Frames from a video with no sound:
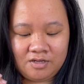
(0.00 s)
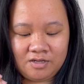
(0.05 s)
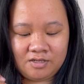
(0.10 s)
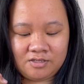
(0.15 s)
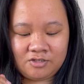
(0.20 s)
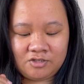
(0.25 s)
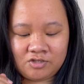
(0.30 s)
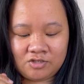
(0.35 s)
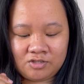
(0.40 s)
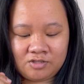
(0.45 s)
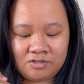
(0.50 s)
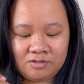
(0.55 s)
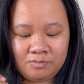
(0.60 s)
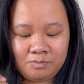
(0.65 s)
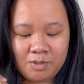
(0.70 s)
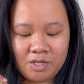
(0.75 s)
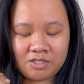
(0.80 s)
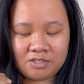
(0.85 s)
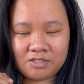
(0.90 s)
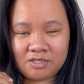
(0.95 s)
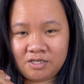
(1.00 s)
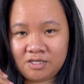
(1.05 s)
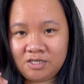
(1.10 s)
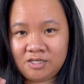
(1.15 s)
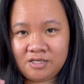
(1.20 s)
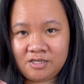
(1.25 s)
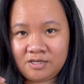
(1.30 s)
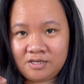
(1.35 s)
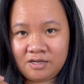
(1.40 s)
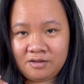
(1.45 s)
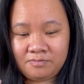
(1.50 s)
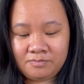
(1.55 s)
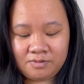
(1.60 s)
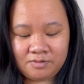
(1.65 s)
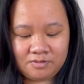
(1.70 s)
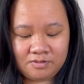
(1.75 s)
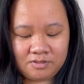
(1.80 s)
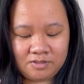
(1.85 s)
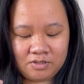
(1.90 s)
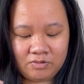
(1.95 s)
It just mix and heat it up,
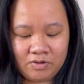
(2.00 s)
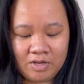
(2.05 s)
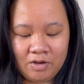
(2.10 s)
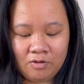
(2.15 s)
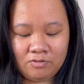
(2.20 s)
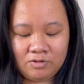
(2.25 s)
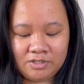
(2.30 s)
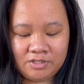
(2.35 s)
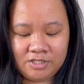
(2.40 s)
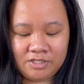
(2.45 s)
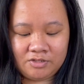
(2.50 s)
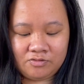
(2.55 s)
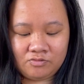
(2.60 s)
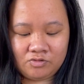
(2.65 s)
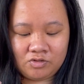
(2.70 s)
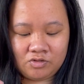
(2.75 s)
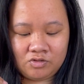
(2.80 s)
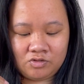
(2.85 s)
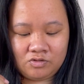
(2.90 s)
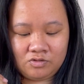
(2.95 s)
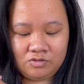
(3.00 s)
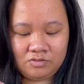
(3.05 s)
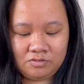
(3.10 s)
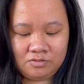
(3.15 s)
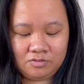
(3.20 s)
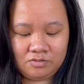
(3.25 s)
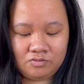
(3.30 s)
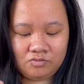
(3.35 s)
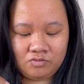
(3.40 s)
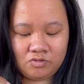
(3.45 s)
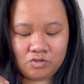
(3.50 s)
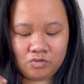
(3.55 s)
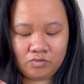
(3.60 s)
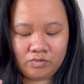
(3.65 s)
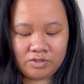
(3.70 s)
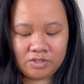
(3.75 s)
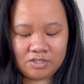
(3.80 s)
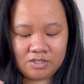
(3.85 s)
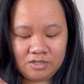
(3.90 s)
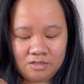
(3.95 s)
so I only need to
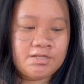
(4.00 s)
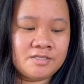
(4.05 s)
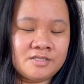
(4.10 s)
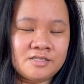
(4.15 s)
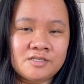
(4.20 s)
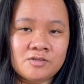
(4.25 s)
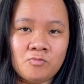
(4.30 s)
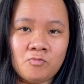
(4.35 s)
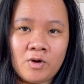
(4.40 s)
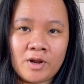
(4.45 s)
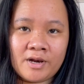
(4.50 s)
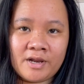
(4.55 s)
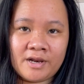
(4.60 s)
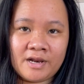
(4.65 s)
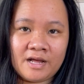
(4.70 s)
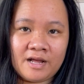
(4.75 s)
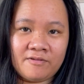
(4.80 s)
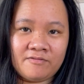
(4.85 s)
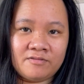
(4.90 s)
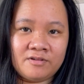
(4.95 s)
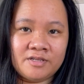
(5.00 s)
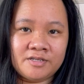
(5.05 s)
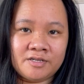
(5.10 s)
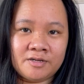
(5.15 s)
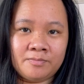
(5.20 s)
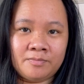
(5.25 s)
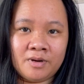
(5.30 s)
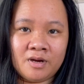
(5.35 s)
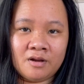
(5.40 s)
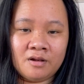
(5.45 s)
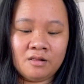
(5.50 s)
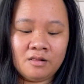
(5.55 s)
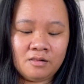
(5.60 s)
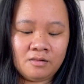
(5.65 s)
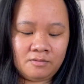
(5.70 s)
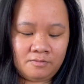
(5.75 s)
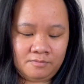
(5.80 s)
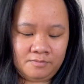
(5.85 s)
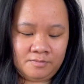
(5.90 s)
squeeze it. This is a 1.5 liter bottle.